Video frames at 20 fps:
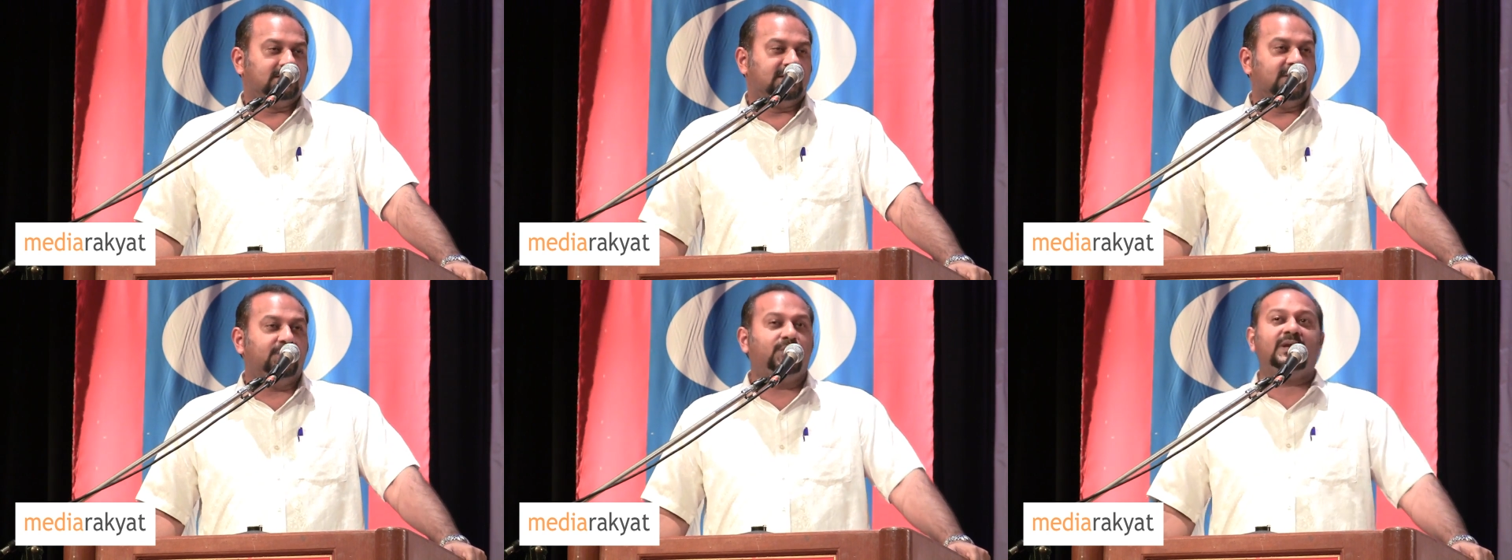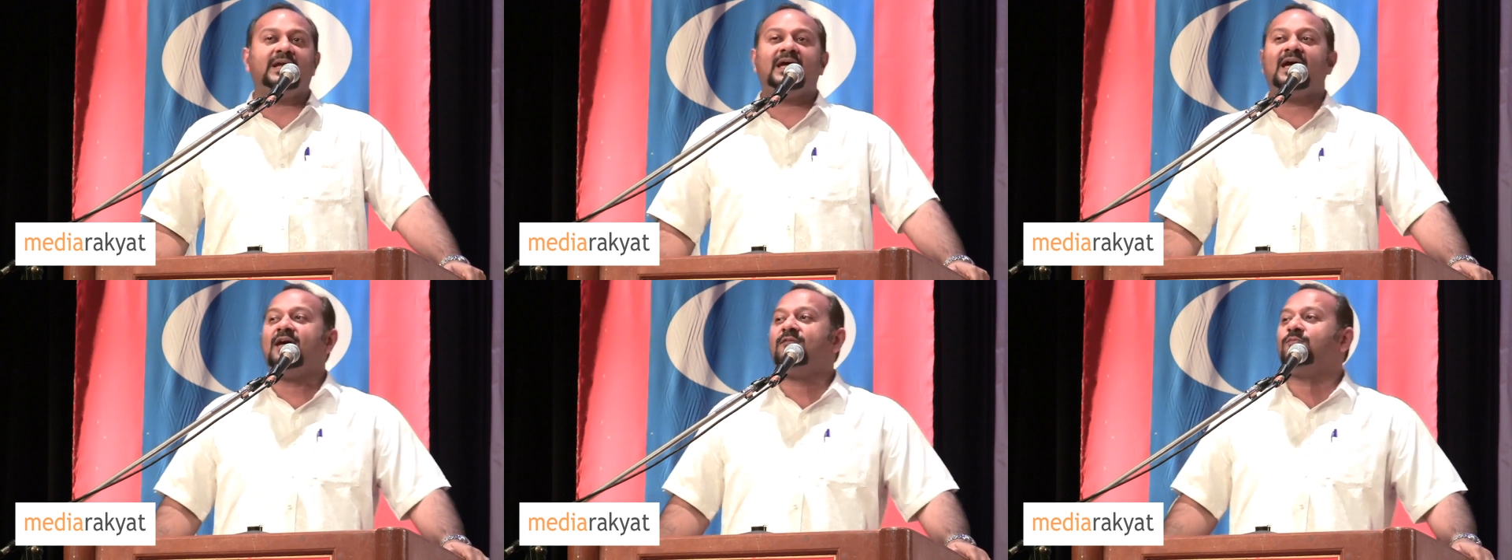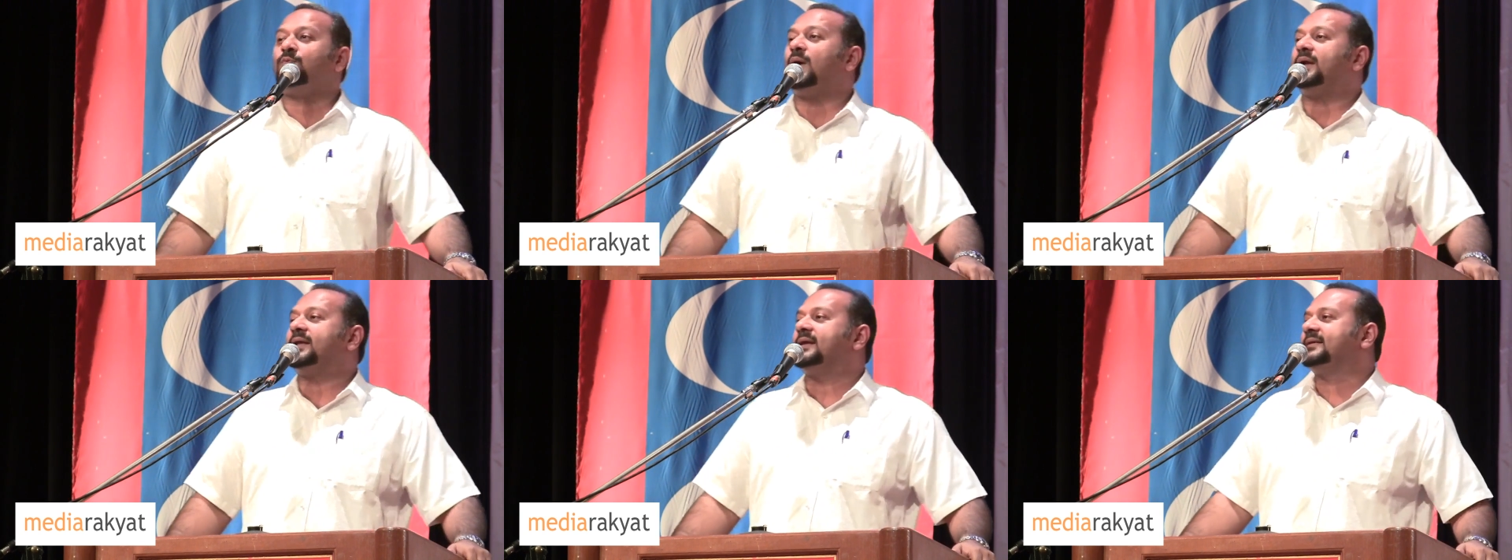Did we
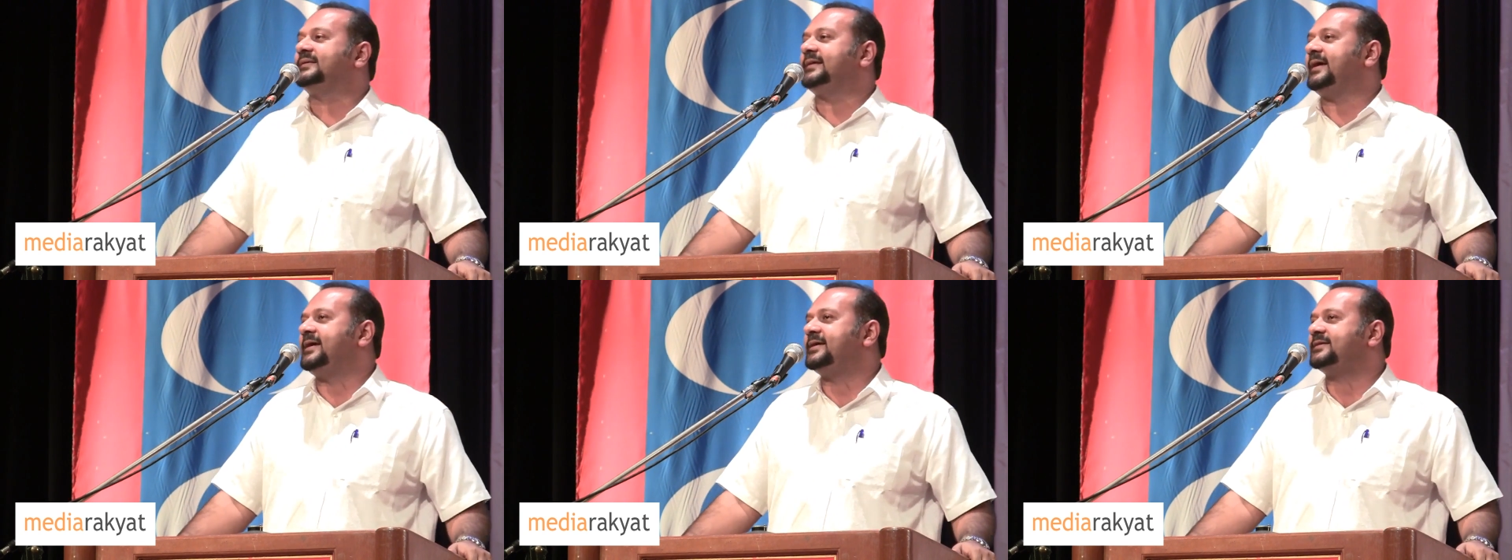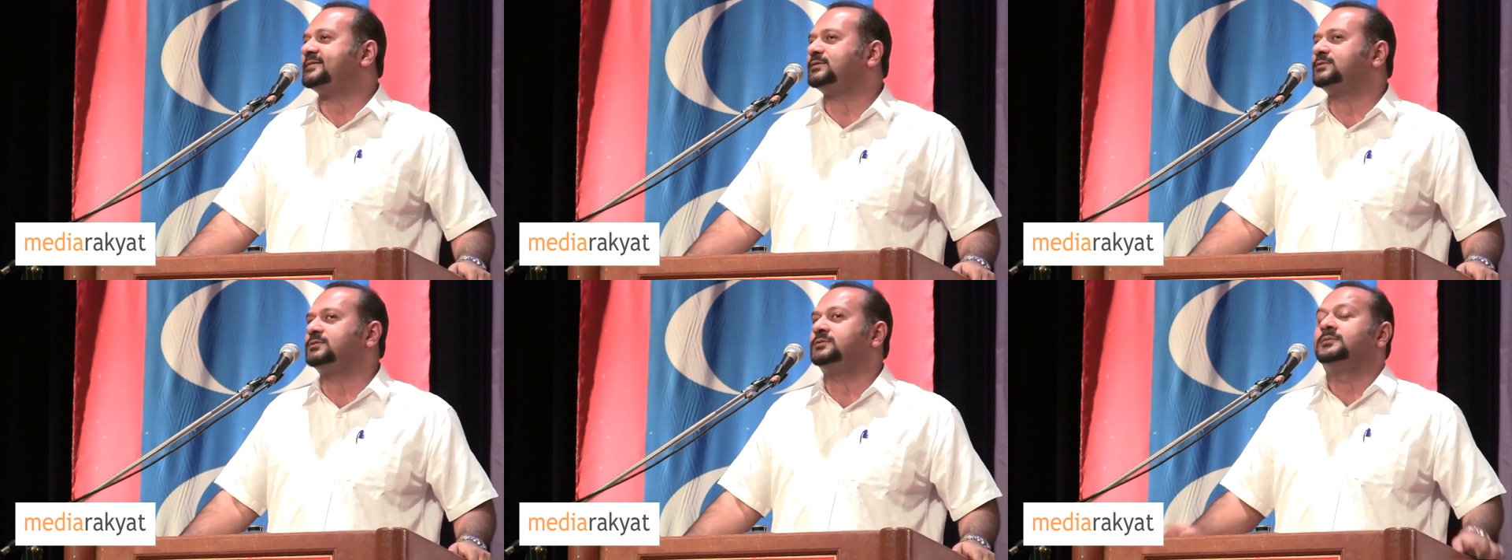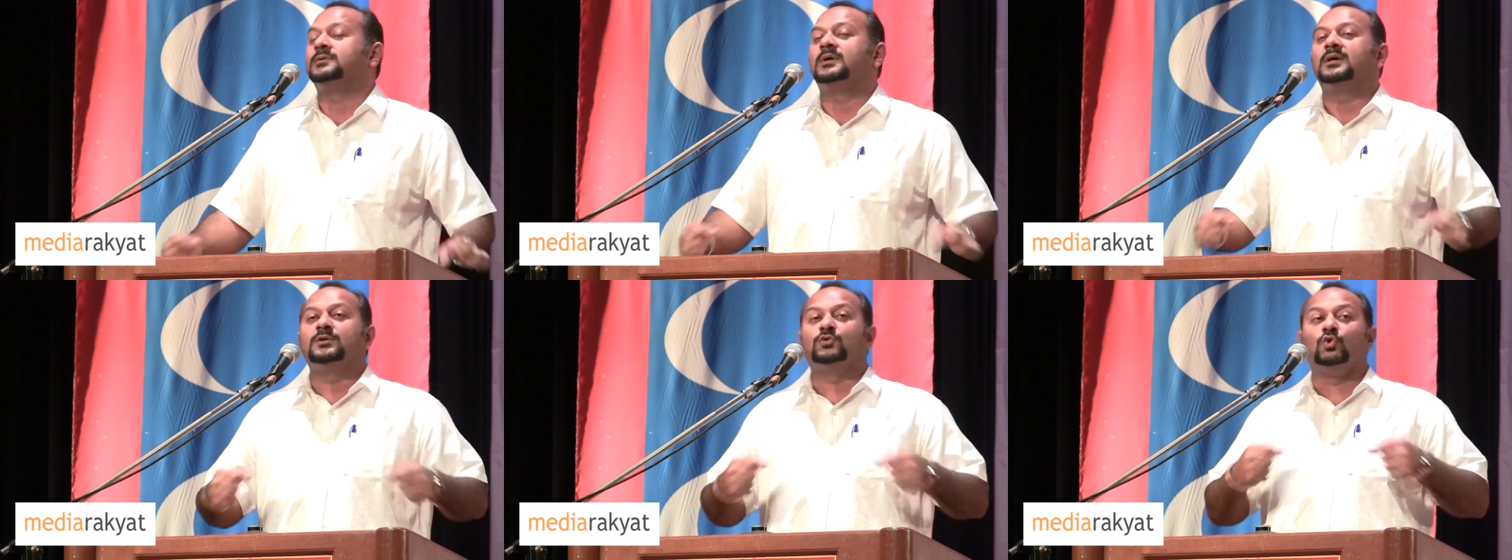have what it takes
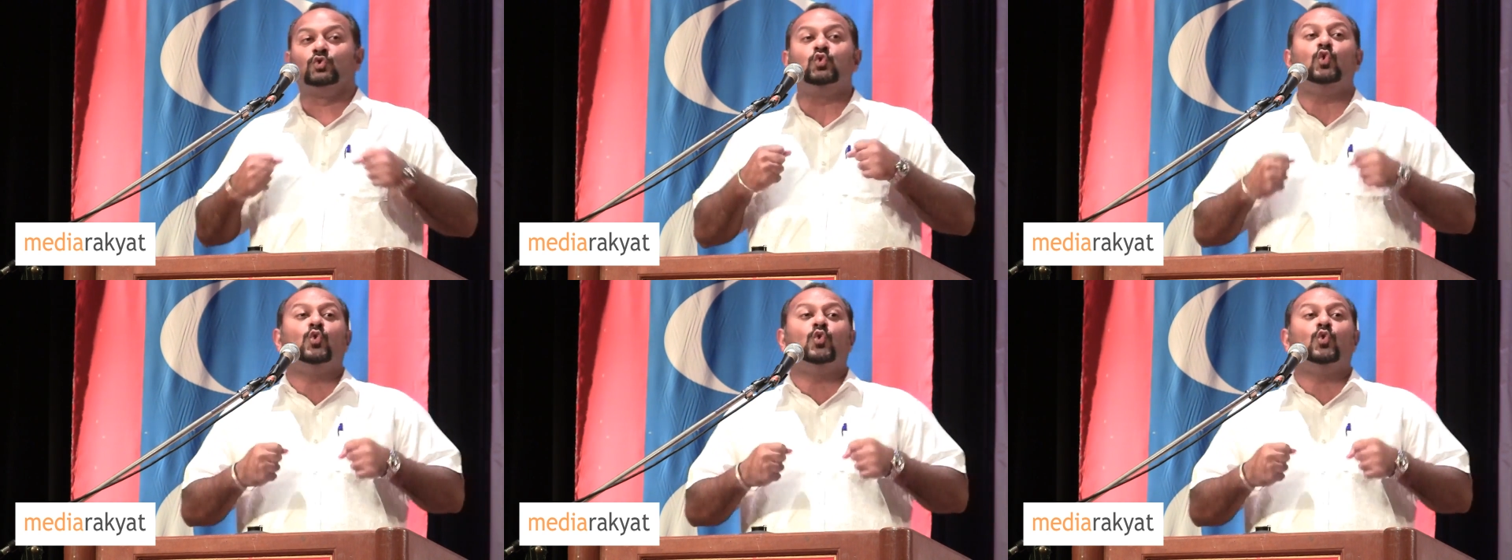to